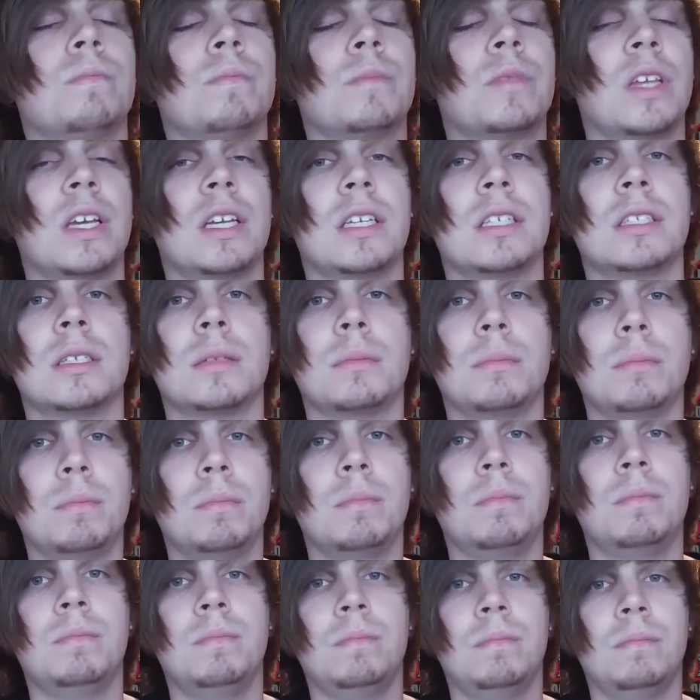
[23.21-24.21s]
things to
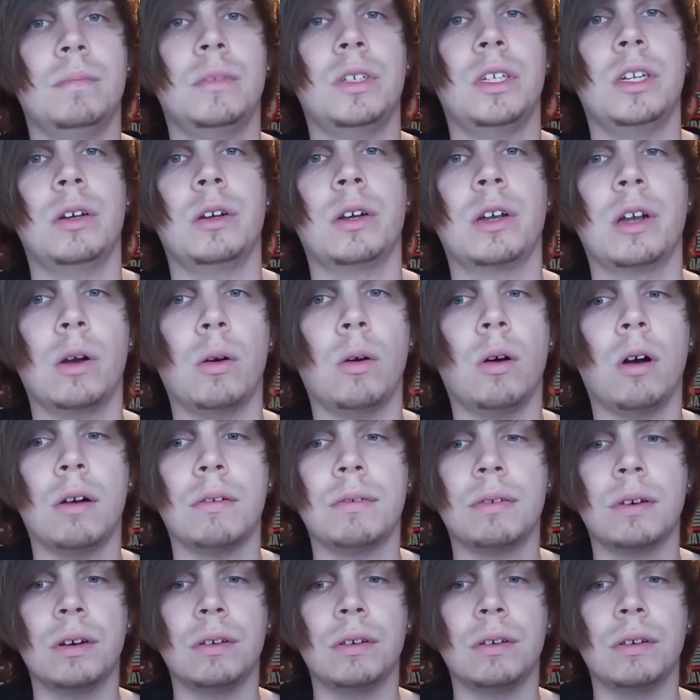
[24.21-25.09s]
go off